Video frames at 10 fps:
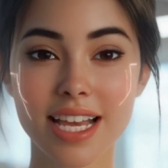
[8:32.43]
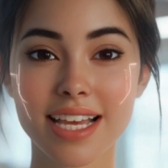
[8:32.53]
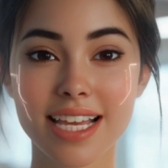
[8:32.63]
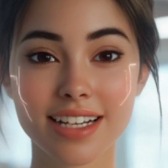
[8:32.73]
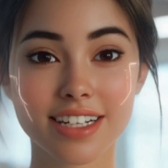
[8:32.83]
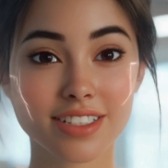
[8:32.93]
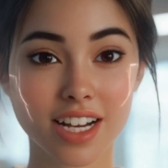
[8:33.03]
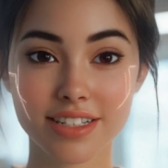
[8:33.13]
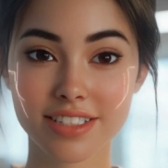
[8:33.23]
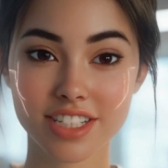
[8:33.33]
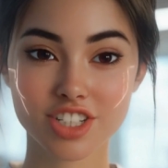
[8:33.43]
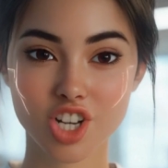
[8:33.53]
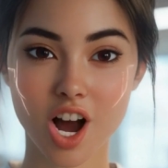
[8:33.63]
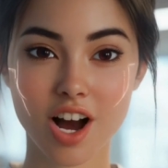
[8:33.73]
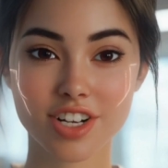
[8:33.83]
can conduct this
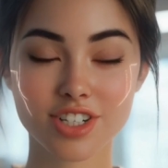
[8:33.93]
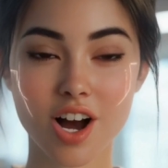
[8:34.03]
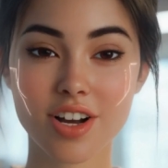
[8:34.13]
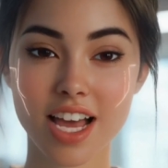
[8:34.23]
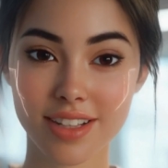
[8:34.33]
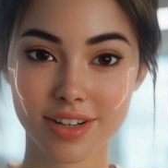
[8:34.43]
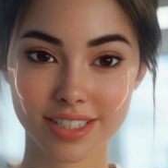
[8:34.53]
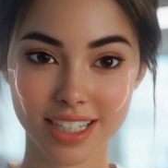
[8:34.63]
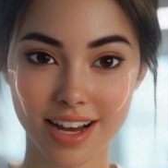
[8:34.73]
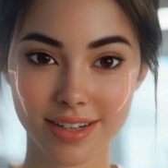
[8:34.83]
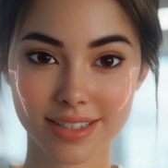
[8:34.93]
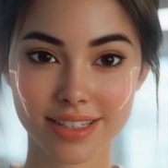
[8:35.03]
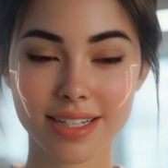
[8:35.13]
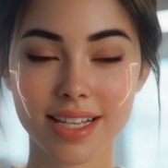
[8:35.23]
charge on other cells.